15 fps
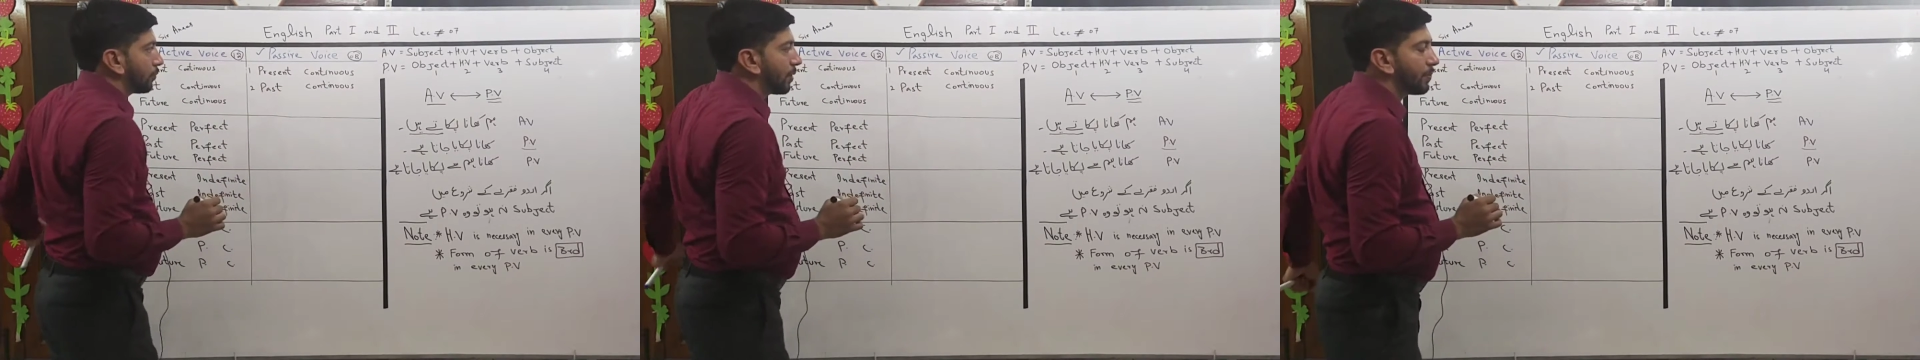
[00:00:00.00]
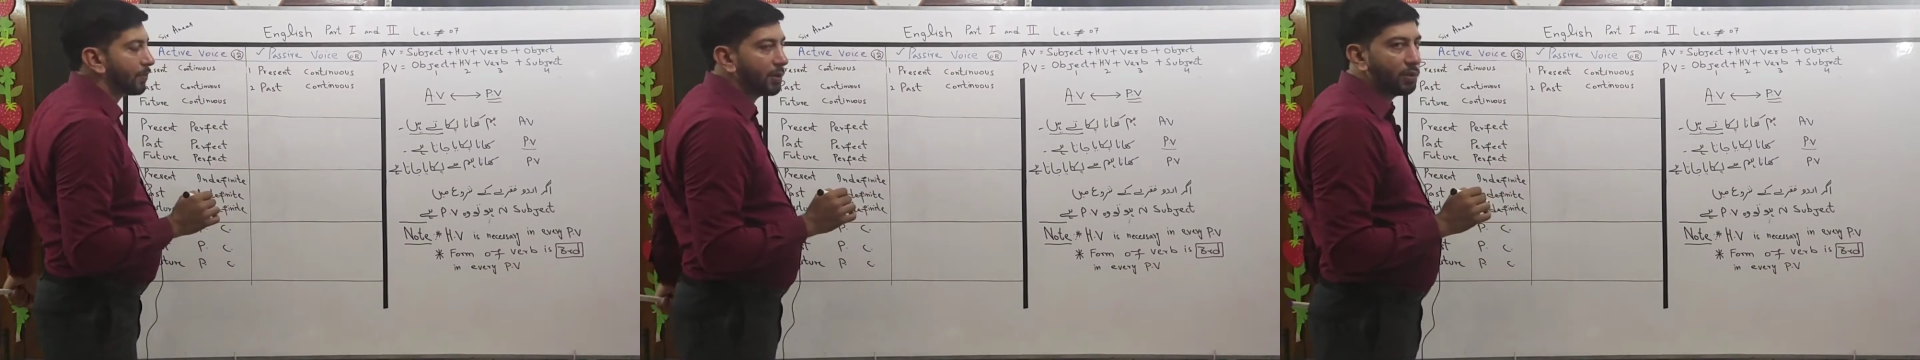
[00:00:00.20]

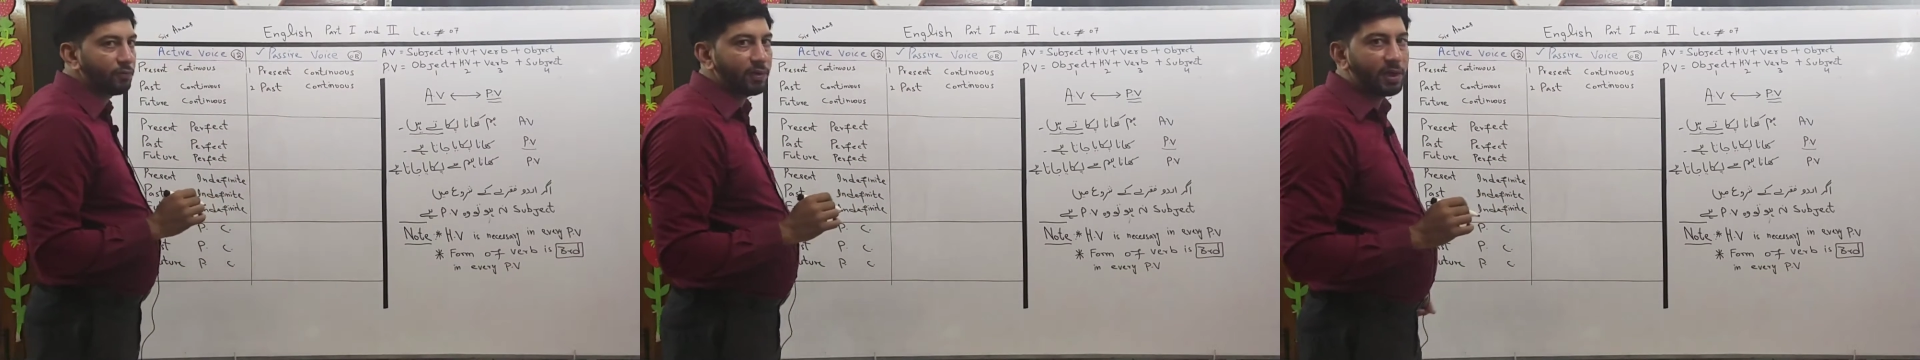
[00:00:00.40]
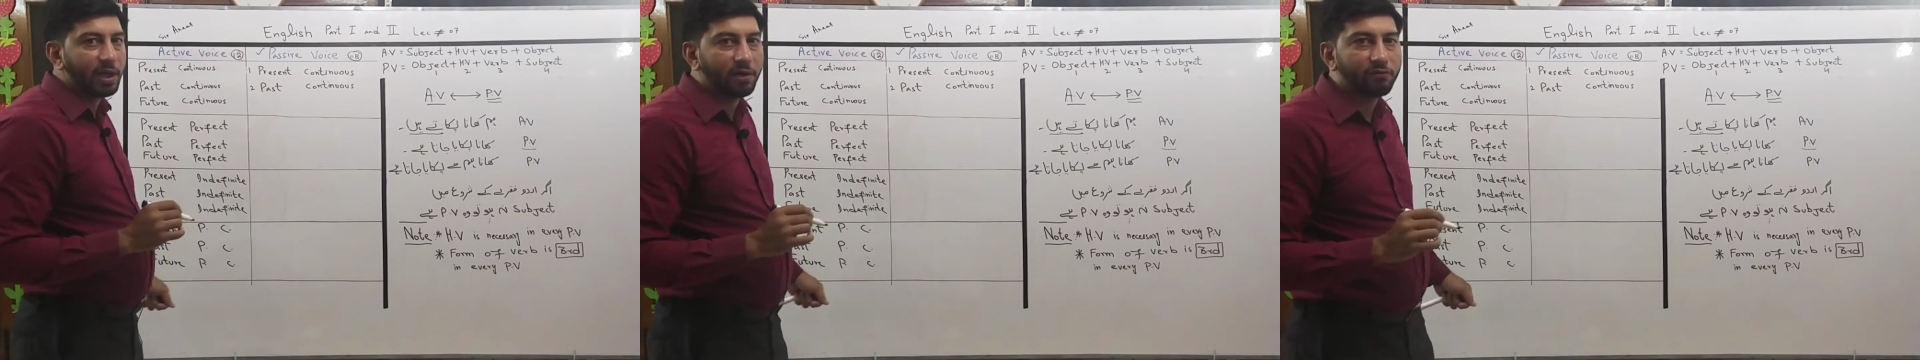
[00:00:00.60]
people
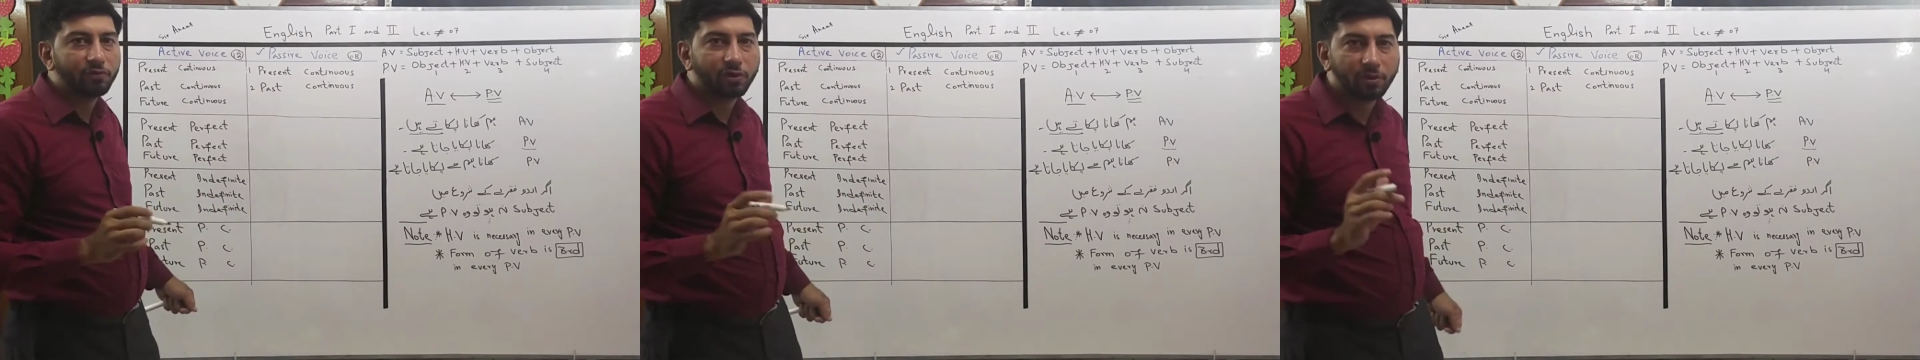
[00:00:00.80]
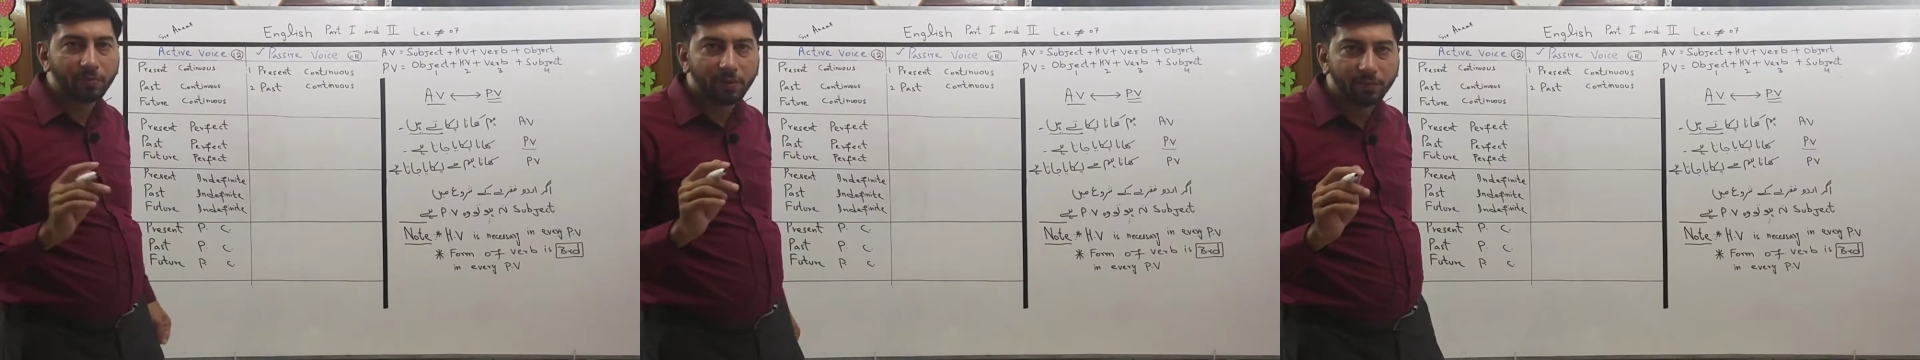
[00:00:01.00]
will have
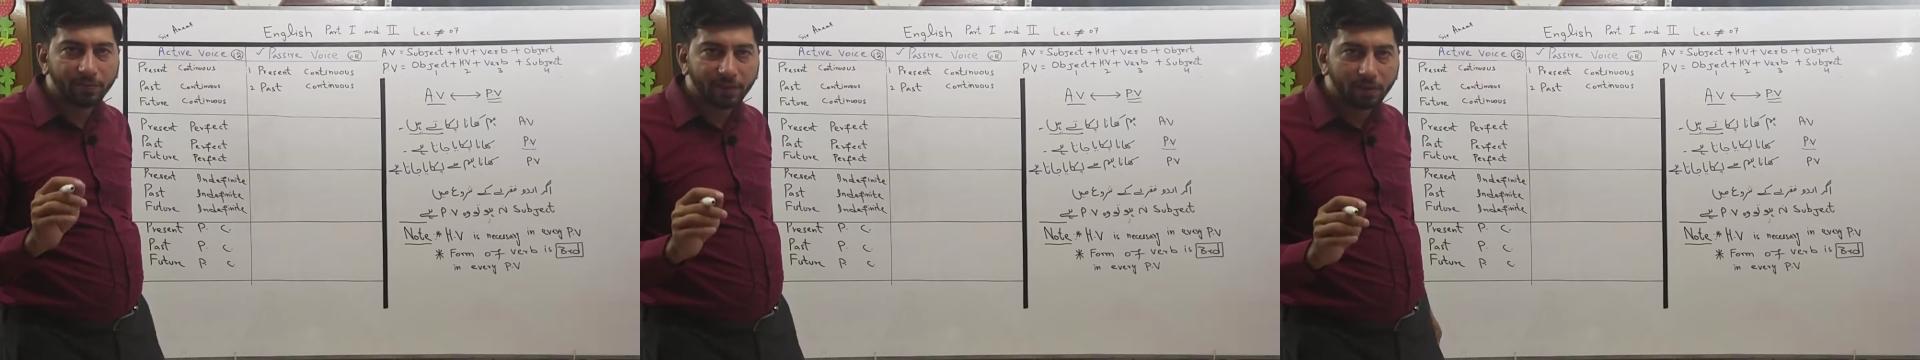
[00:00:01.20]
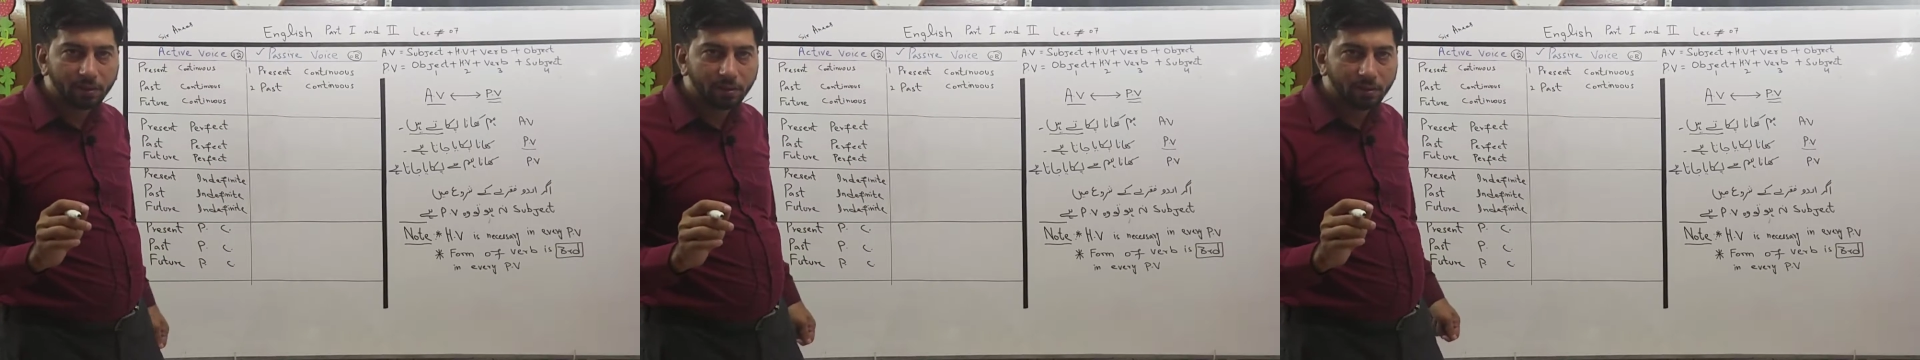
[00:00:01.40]
to
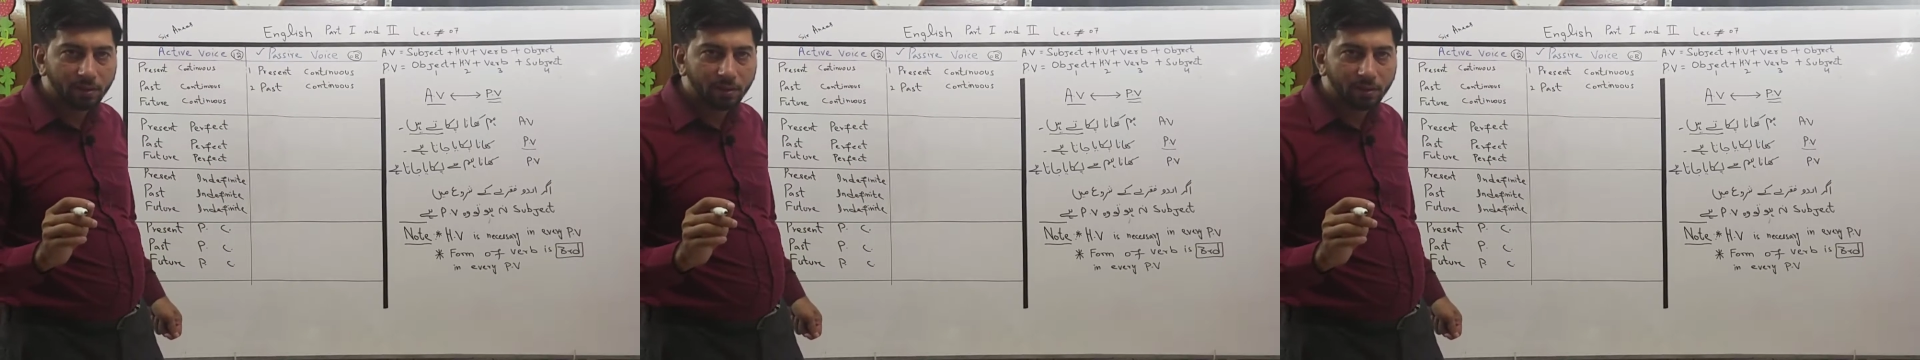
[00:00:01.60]
remember